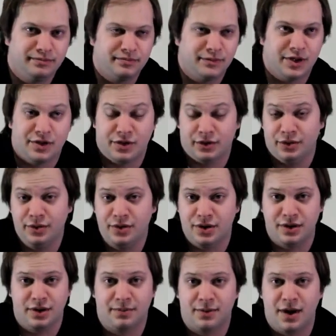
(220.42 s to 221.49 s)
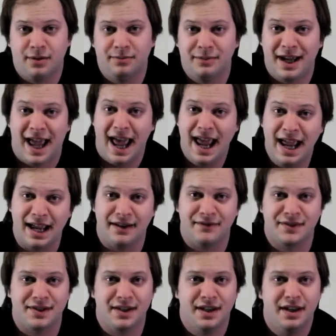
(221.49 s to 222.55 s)
the solution to the problem
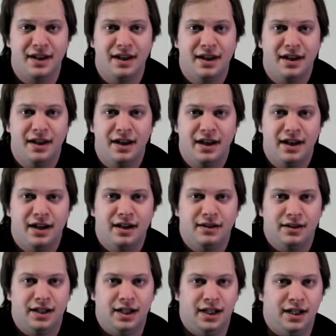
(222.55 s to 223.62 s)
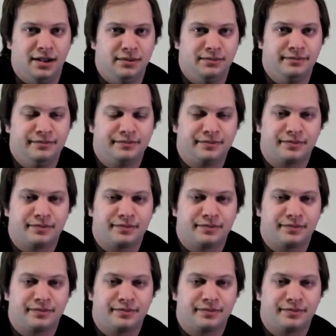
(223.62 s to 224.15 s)
behaves. Linear